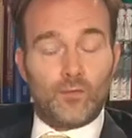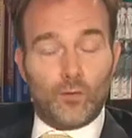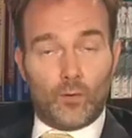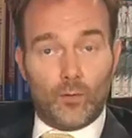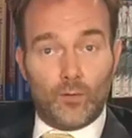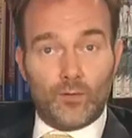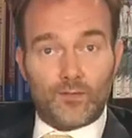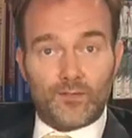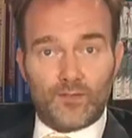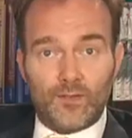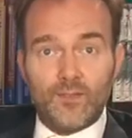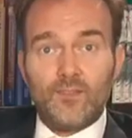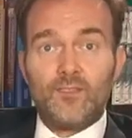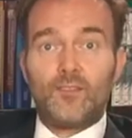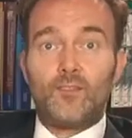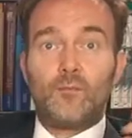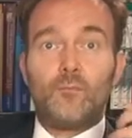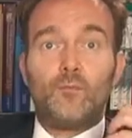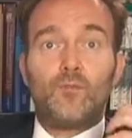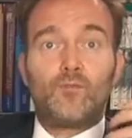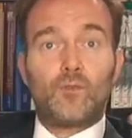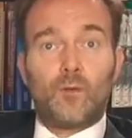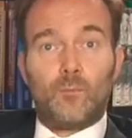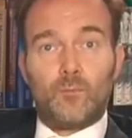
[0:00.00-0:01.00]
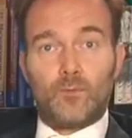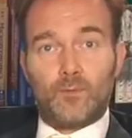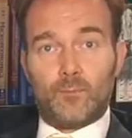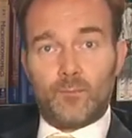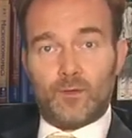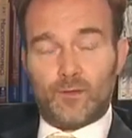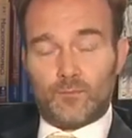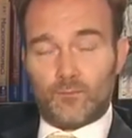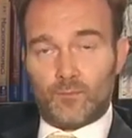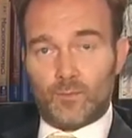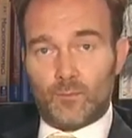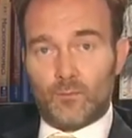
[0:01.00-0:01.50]
whole system of
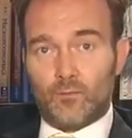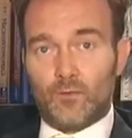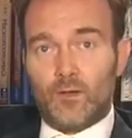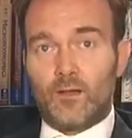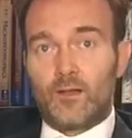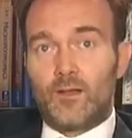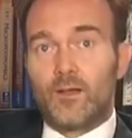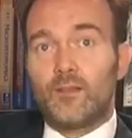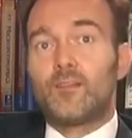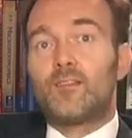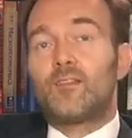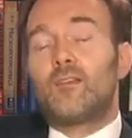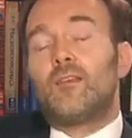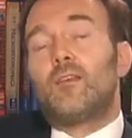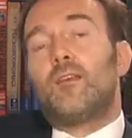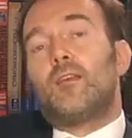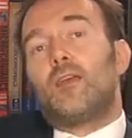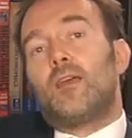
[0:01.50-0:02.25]
complementary products,